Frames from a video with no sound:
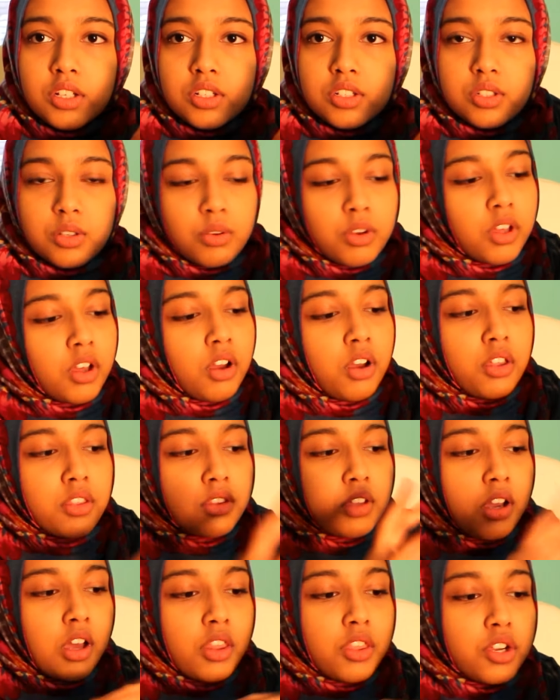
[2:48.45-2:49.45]
to do it
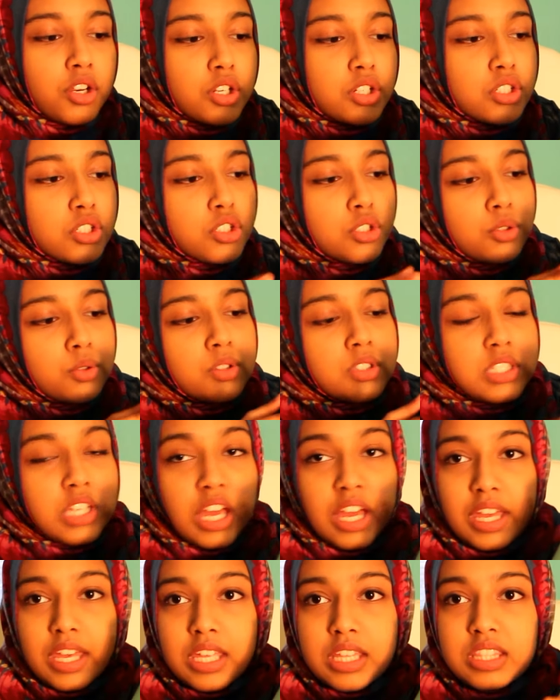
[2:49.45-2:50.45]
on the other 2
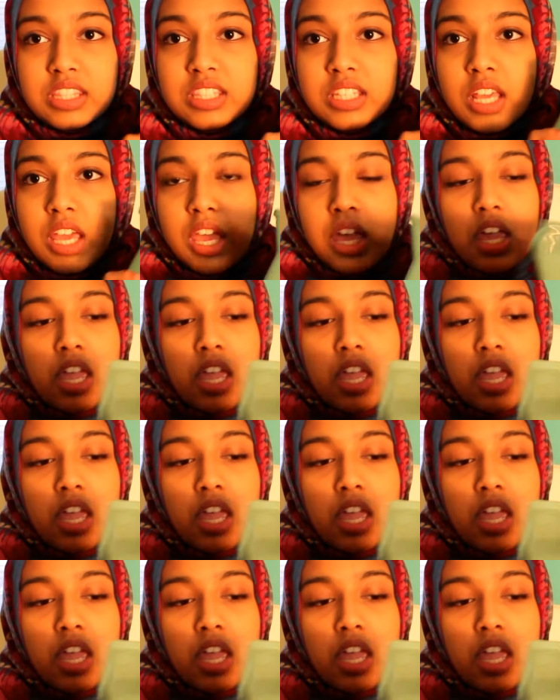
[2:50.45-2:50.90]
sides,